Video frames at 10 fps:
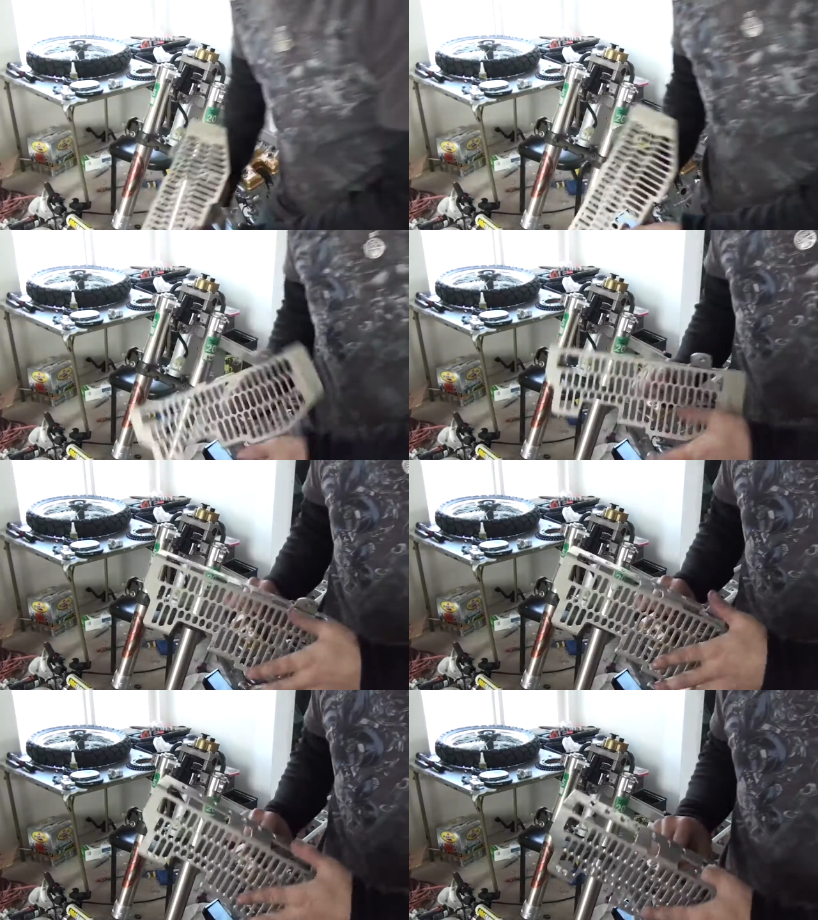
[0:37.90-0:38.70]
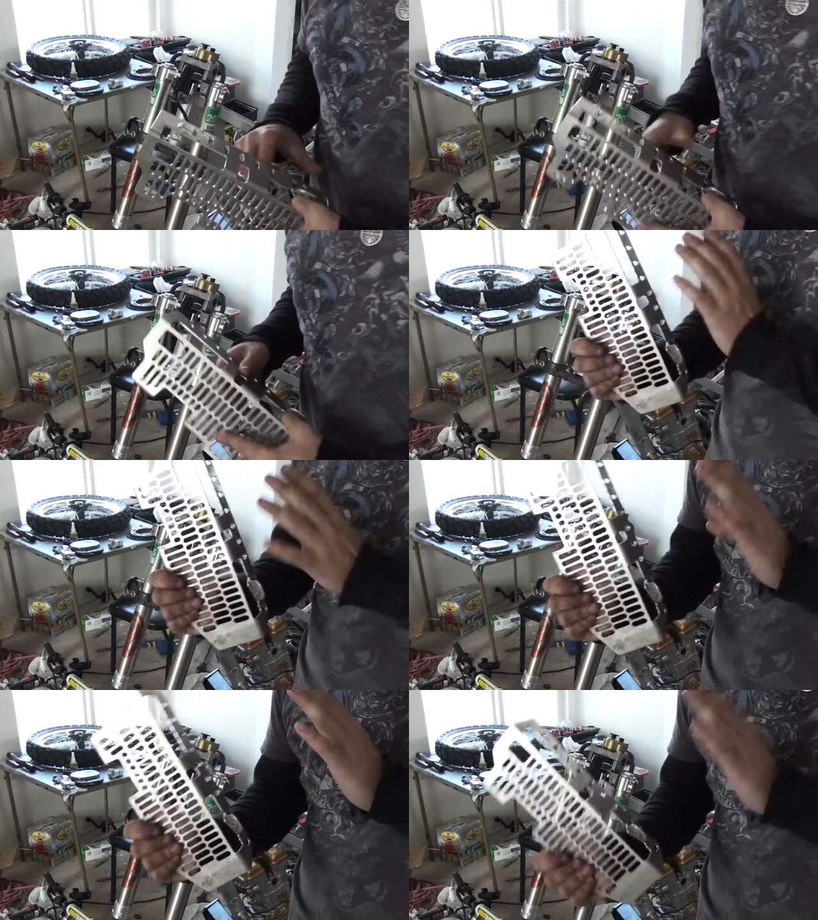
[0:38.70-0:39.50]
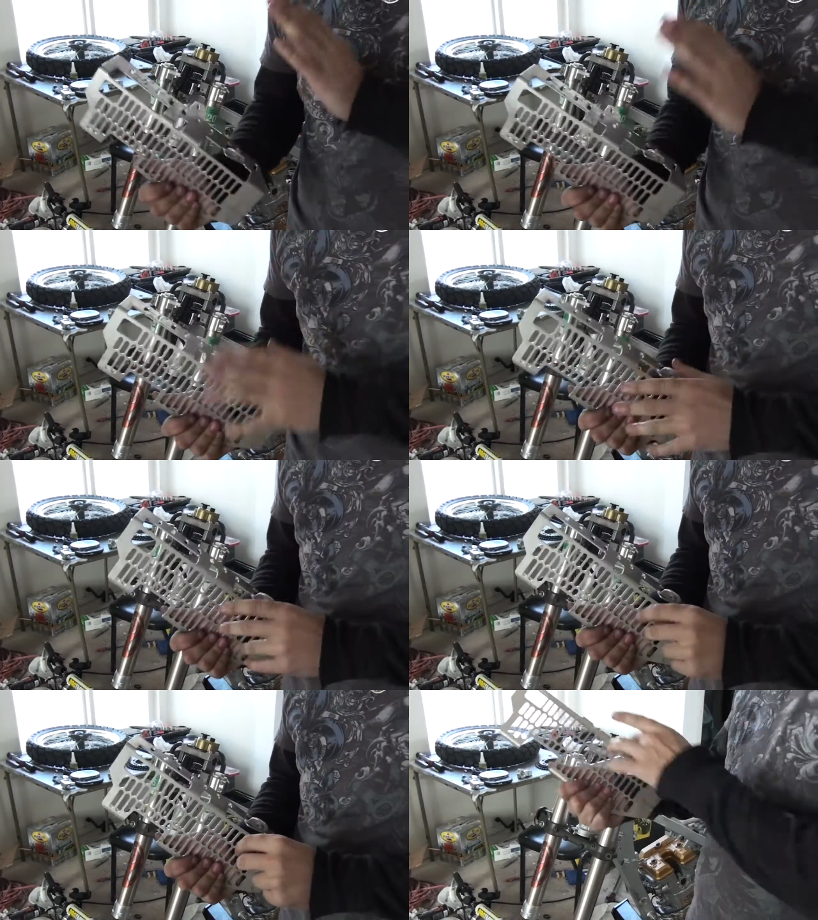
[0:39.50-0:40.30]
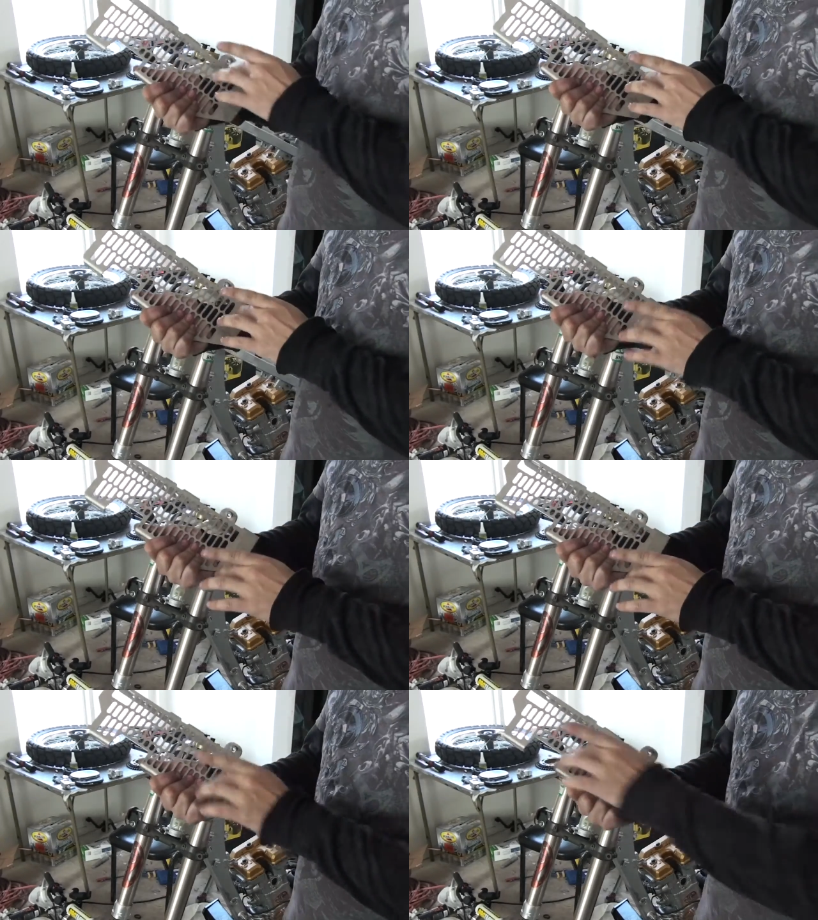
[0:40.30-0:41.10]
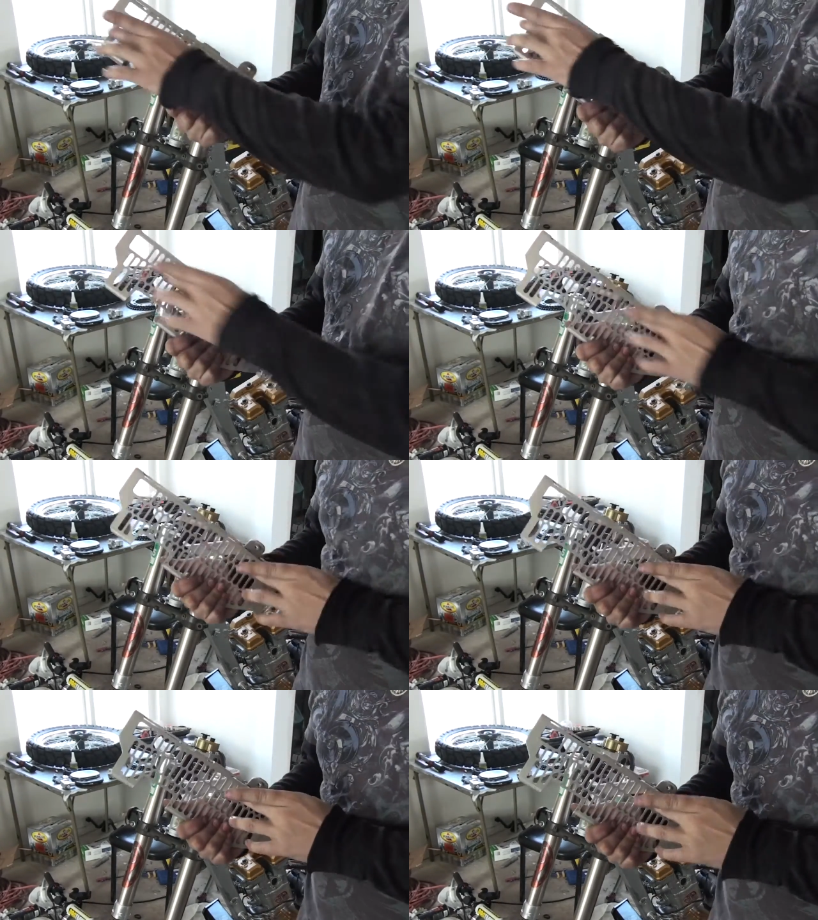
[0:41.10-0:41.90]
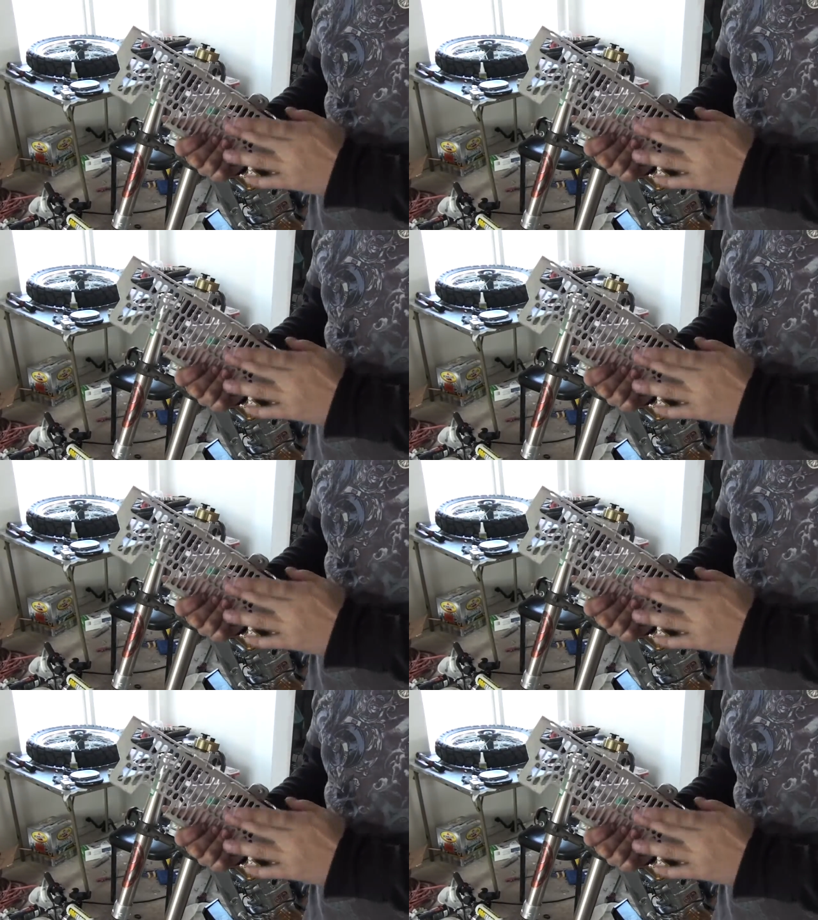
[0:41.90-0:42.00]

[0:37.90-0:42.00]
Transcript: Nobody's mouth can be seen.